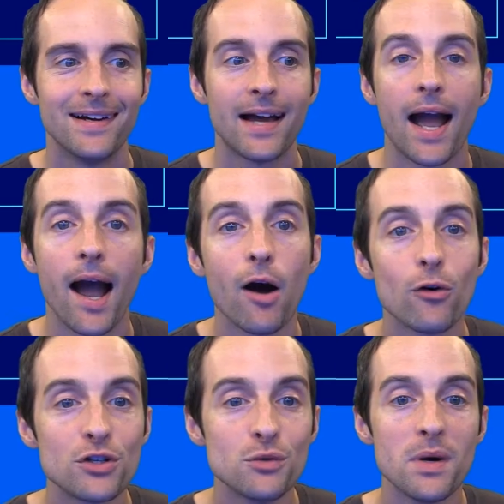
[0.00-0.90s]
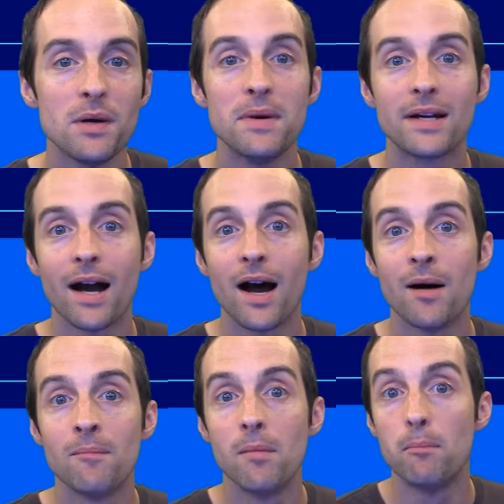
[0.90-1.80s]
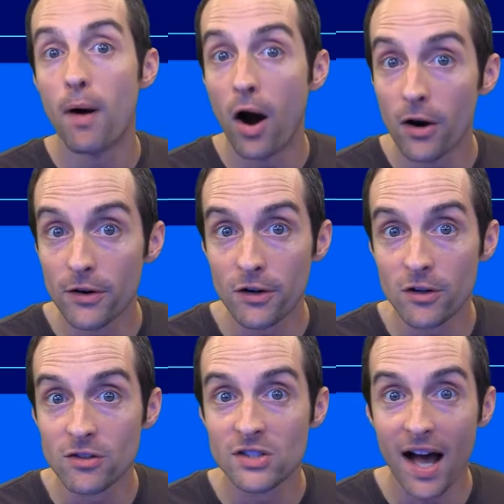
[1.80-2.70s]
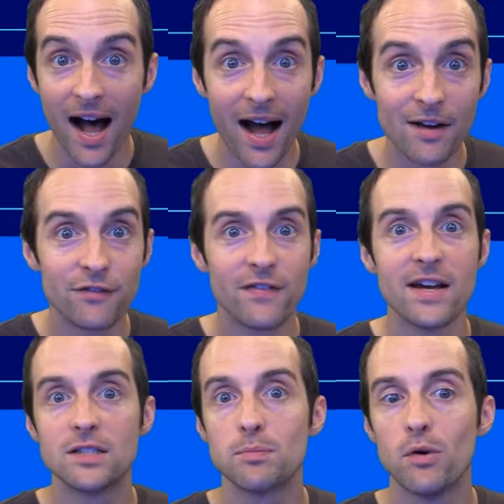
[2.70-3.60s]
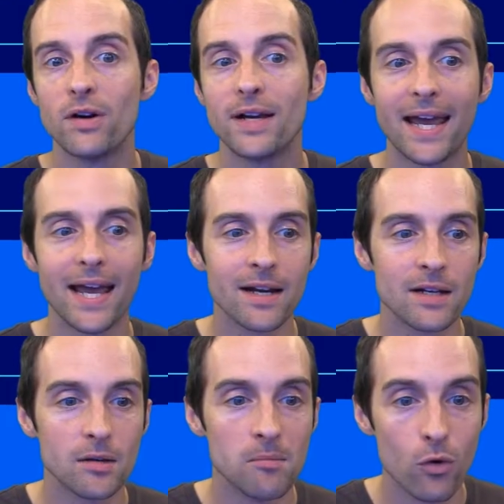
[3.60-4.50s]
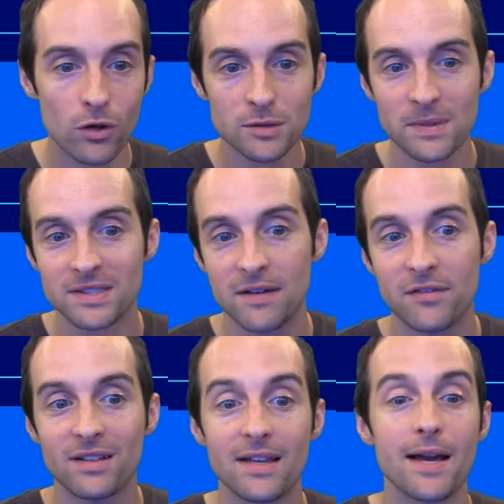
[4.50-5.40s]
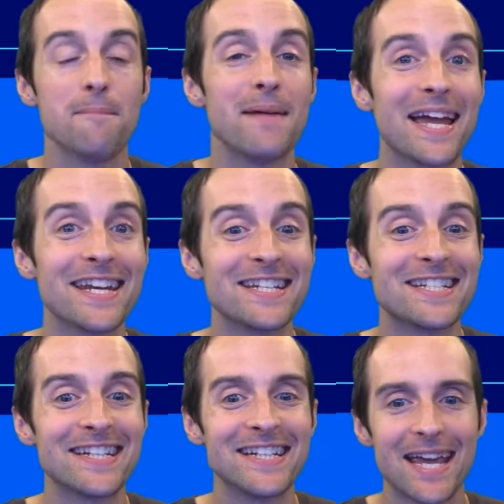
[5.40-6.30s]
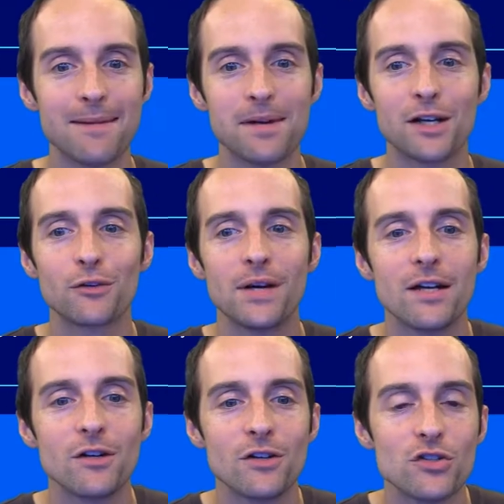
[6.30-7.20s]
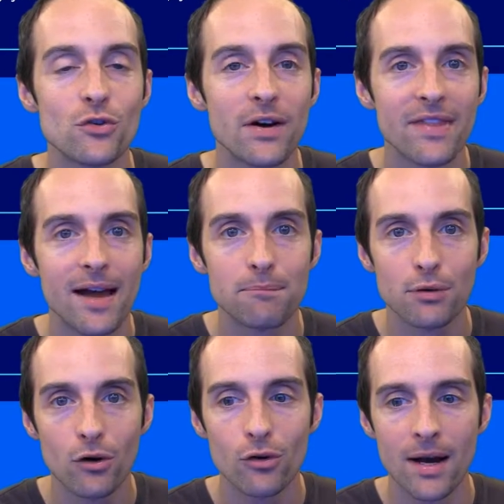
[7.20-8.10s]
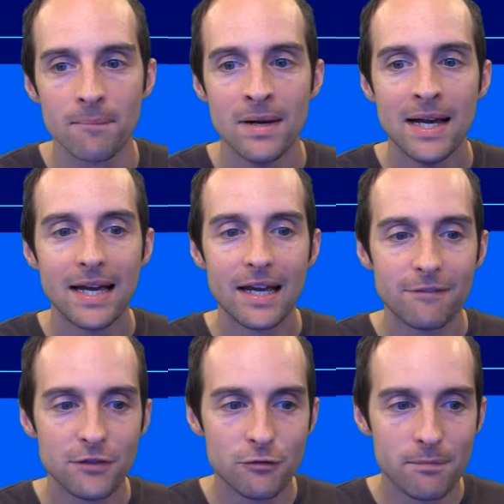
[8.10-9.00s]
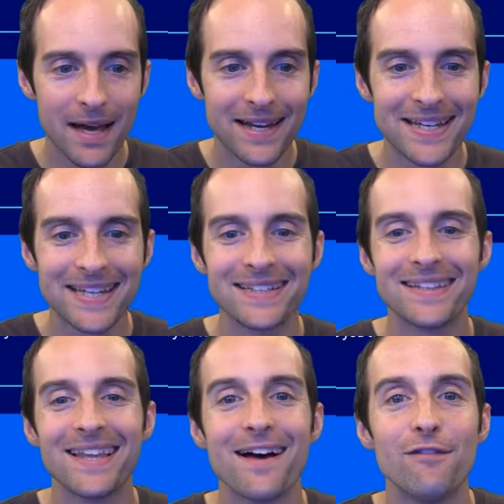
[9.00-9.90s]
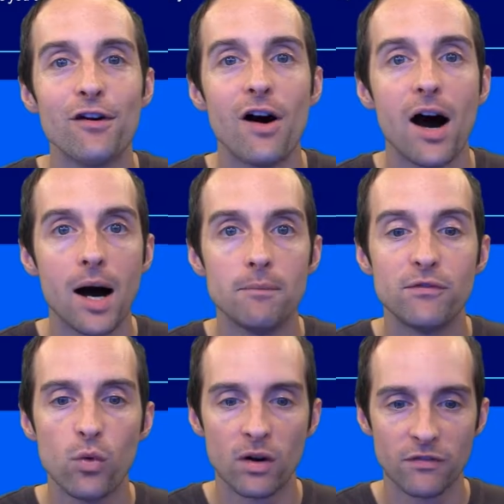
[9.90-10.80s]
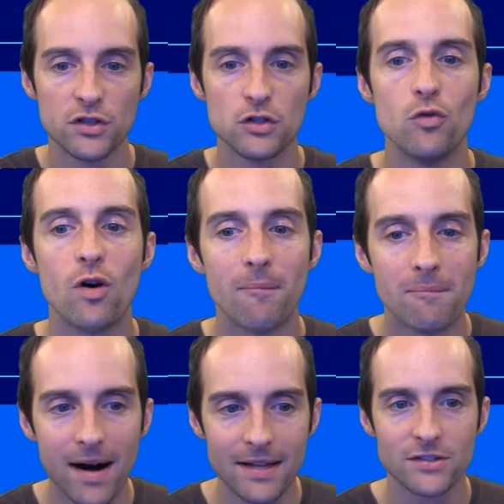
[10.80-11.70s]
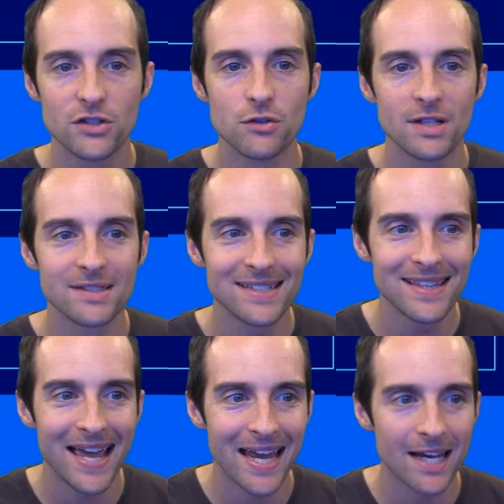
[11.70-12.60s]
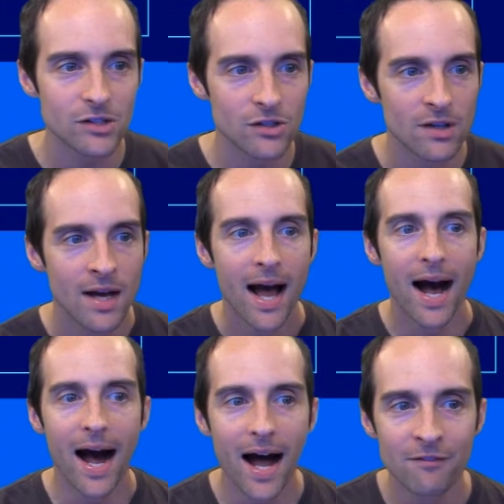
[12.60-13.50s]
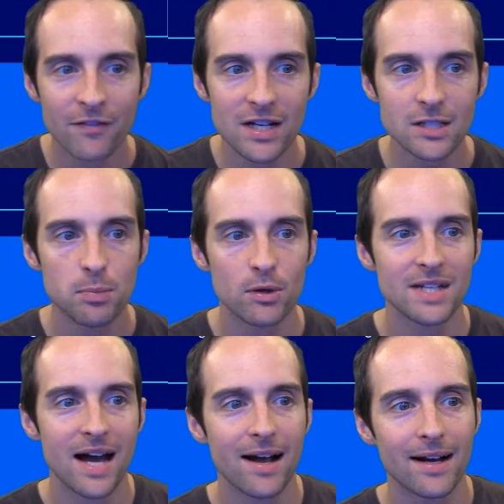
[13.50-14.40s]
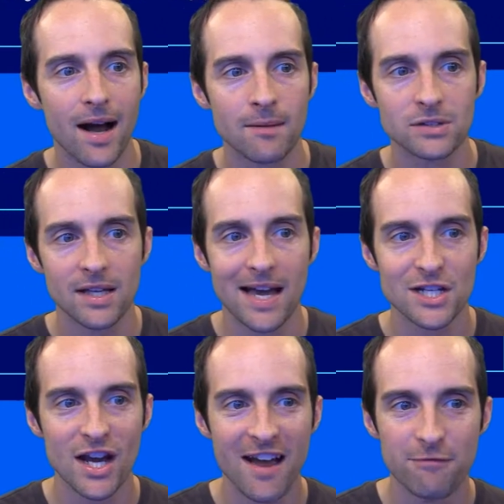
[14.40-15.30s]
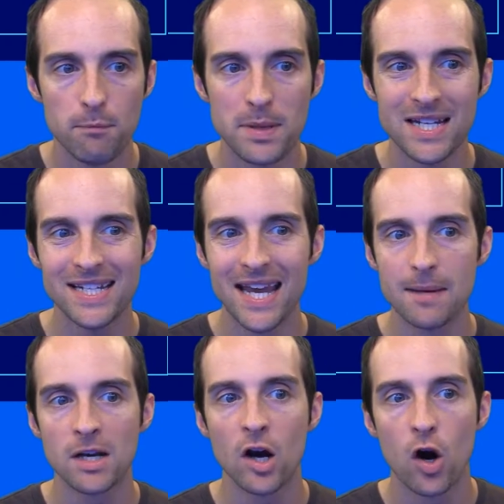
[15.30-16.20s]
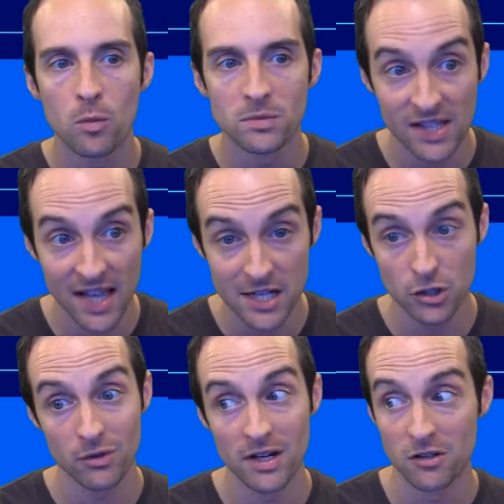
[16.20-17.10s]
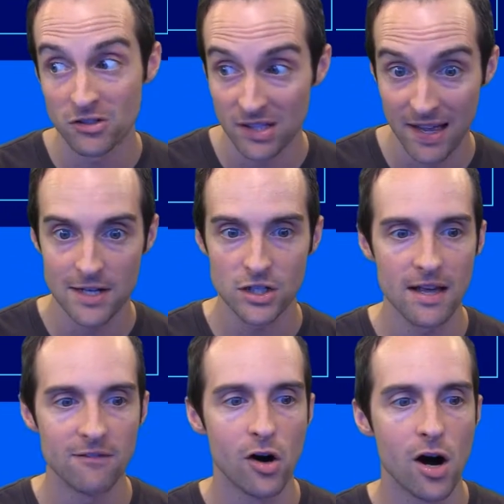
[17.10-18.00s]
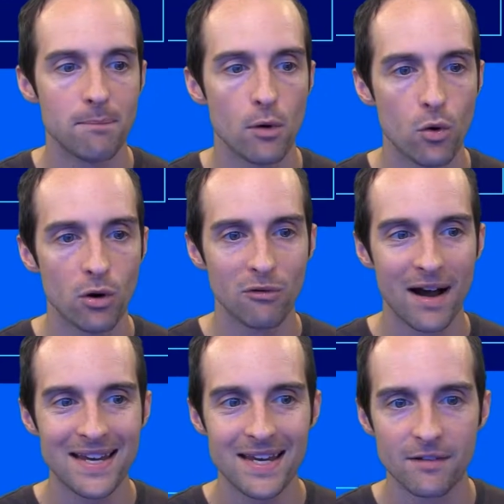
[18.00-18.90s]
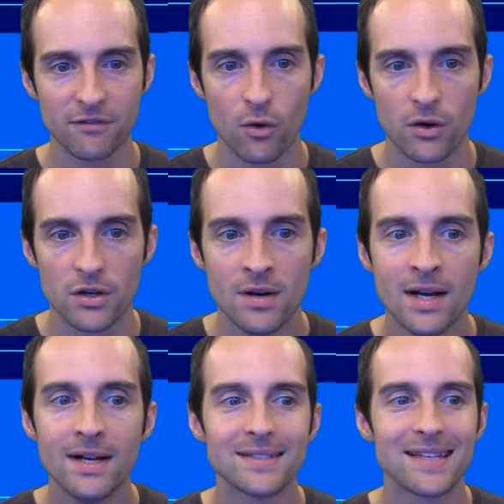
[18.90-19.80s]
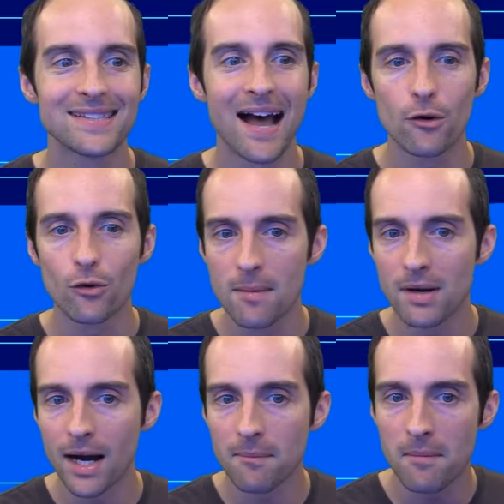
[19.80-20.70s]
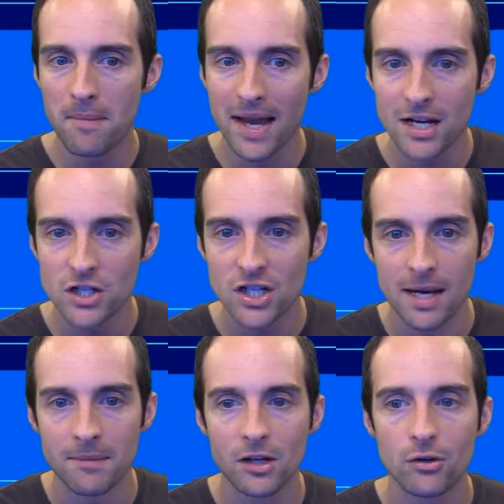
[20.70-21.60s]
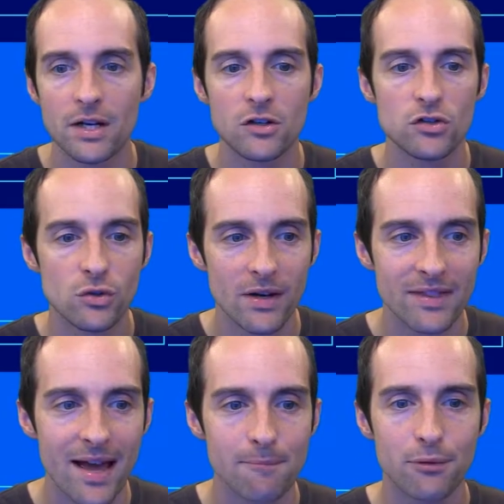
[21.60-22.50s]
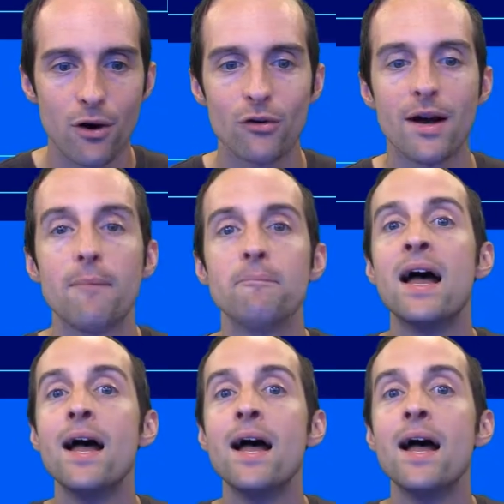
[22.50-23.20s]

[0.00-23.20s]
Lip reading: How do we become partners on Facebook, and more specifically, a managed gaming creator, and join that program if you've been in Level Up for a few months? You can see the answer on facebook.com/fbgaminghome/creator/level up, or right here for you. It says, how do I become a managed gaming creator and join that program?